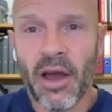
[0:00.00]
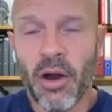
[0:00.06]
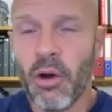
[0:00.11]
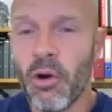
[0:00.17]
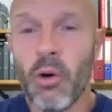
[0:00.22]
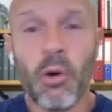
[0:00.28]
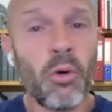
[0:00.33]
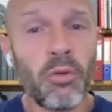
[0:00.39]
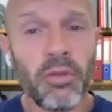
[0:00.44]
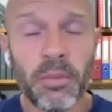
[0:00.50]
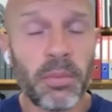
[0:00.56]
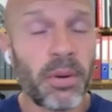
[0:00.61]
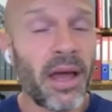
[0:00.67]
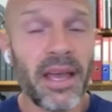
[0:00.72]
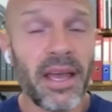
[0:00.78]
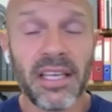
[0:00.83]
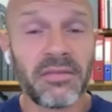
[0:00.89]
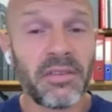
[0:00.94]
All the
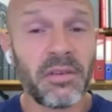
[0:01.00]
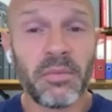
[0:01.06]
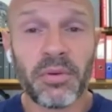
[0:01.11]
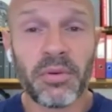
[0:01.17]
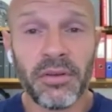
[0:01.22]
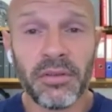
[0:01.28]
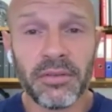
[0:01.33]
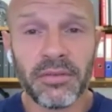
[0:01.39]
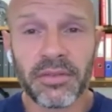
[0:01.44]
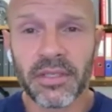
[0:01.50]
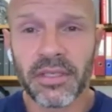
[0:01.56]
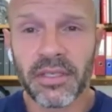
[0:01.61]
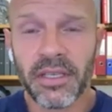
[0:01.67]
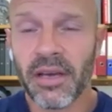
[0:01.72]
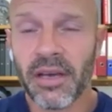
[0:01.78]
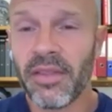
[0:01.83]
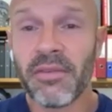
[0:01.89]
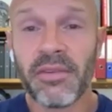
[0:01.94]
players have improved.
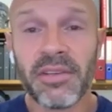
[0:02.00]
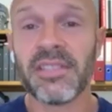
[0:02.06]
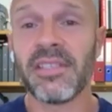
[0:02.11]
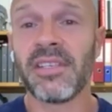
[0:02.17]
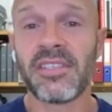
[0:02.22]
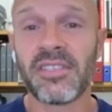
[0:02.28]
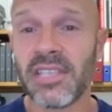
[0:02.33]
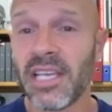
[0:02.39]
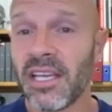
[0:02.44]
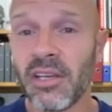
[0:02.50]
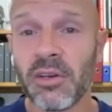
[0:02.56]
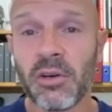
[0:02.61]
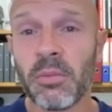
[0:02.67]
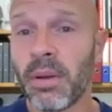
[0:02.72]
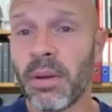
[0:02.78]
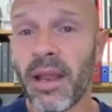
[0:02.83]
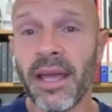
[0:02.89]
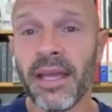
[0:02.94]
There isn't a single
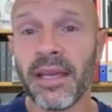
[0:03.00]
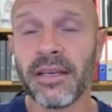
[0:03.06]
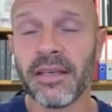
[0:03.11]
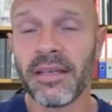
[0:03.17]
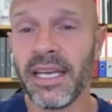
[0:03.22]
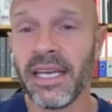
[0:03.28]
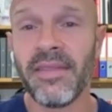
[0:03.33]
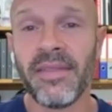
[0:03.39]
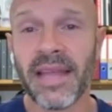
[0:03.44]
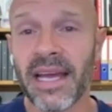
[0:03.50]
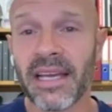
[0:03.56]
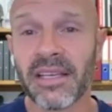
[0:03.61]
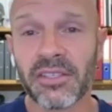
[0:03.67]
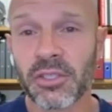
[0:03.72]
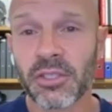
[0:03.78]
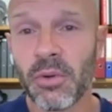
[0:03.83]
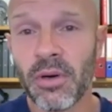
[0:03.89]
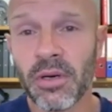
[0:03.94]
player in that
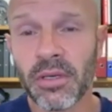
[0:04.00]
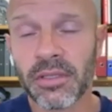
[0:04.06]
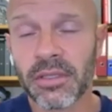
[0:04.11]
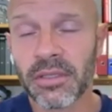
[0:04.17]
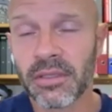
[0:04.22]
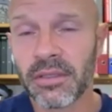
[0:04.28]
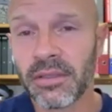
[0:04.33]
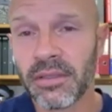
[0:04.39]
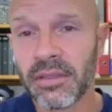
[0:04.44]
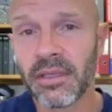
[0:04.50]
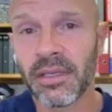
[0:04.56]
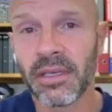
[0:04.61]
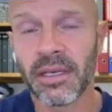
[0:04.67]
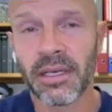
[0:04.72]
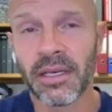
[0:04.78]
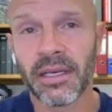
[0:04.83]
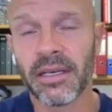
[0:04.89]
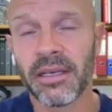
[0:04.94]
squad
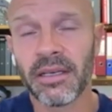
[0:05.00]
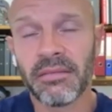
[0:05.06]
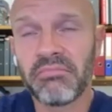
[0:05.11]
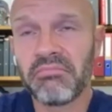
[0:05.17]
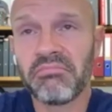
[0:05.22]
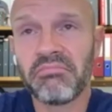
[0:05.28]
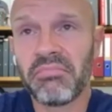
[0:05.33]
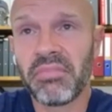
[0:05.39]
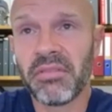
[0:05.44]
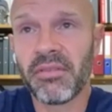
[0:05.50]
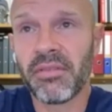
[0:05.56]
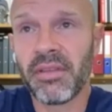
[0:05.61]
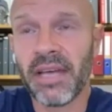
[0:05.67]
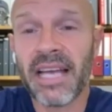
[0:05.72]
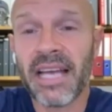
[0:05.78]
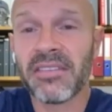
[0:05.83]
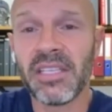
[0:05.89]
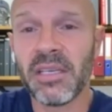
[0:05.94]
that
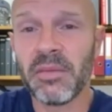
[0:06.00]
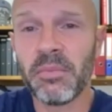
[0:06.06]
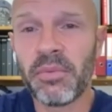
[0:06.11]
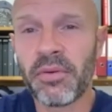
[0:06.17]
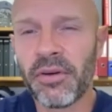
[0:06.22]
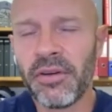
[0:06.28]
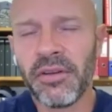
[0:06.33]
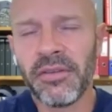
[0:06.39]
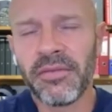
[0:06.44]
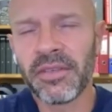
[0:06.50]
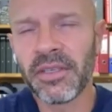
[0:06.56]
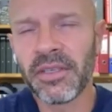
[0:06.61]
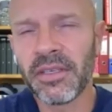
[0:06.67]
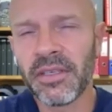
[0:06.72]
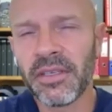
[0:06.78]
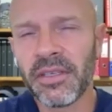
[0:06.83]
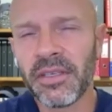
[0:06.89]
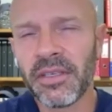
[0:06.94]
hasn't improved. And
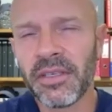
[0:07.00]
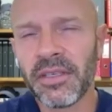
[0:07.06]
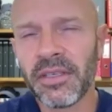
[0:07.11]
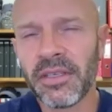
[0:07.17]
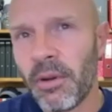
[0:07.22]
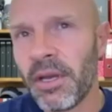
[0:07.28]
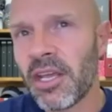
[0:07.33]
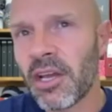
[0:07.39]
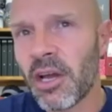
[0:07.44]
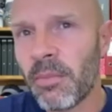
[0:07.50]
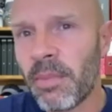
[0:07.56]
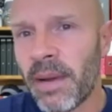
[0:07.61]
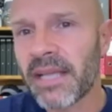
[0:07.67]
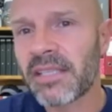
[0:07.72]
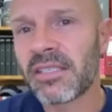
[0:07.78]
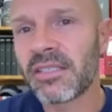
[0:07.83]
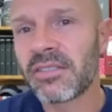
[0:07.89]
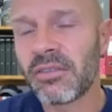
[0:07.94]
when you go
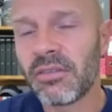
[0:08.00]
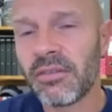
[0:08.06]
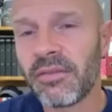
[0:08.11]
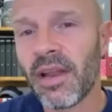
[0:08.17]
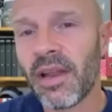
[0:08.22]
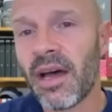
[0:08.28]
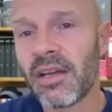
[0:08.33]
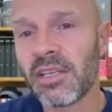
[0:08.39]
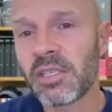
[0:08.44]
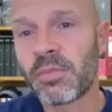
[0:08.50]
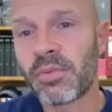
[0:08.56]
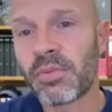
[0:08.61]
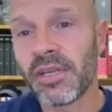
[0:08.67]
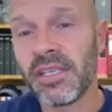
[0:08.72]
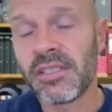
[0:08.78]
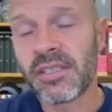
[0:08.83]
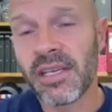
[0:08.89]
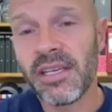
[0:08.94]
back to sort of last
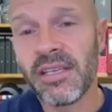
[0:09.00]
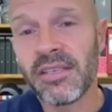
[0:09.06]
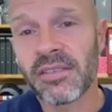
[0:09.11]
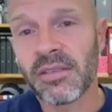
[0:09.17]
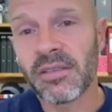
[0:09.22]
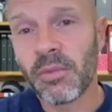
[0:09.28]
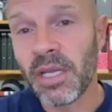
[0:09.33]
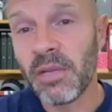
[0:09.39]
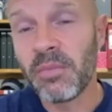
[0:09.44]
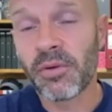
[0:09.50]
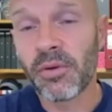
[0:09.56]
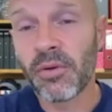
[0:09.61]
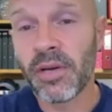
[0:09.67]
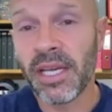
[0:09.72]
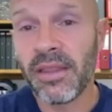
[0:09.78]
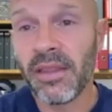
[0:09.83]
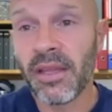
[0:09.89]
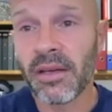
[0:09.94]
pre-season, when he
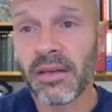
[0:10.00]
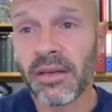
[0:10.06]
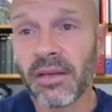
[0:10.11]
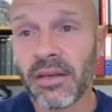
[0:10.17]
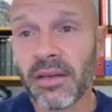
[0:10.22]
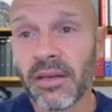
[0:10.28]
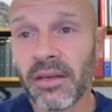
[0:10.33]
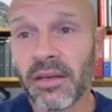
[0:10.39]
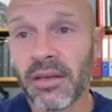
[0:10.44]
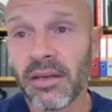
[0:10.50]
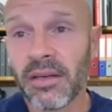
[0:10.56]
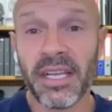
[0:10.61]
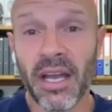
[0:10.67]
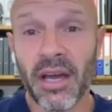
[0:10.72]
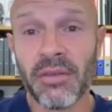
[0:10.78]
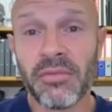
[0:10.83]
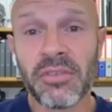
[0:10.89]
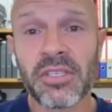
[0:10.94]
brought in the 3
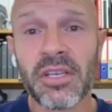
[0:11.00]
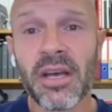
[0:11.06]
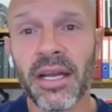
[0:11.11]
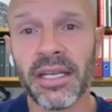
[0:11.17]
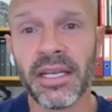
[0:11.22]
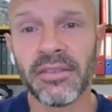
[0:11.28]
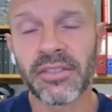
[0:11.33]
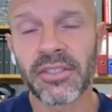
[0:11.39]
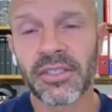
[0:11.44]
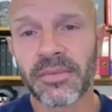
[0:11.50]
loan signings,